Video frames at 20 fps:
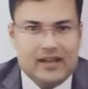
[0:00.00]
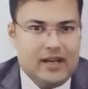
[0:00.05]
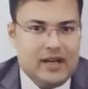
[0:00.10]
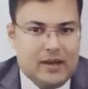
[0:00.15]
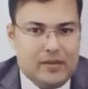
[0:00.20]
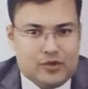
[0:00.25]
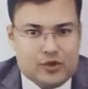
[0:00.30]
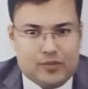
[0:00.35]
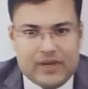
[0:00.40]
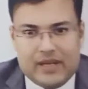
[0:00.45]

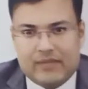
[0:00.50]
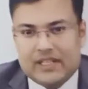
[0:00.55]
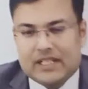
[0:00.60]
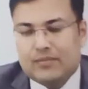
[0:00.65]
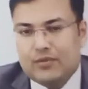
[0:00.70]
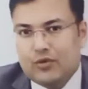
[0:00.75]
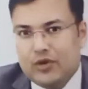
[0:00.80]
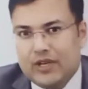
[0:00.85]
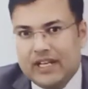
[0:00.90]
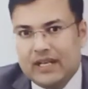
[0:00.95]
So pen means
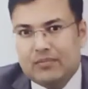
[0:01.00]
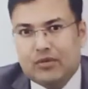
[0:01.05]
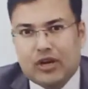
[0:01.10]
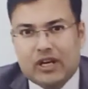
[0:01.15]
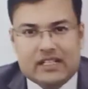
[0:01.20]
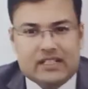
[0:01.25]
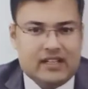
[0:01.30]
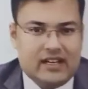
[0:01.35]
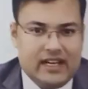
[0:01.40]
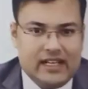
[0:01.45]
proline,
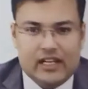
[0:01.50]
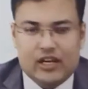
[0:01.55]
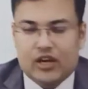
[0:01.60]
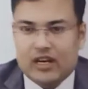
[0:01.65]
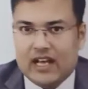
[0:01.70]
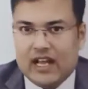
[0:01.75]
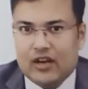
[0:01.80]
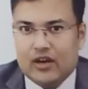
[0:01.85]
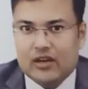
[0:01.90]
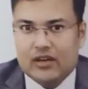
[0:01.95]
polyester, ethylene,
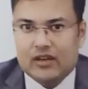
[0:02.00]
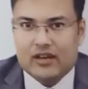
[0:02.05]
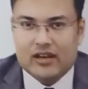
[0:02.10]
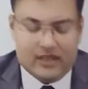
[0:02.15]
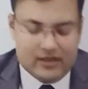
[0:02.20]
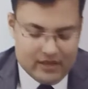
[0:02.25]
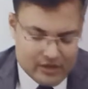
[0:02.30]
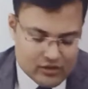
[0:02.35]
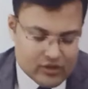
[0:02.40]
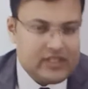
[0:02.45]
nylon. Clear?
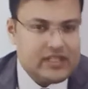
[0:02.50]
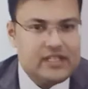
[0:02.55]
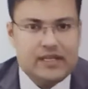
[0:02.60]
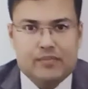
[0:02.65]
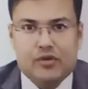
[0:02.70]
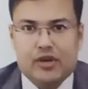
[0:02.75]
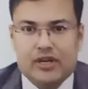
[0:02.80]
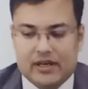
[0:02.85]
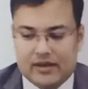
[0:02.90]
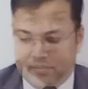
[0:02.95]
So this is
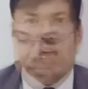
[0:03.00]
important.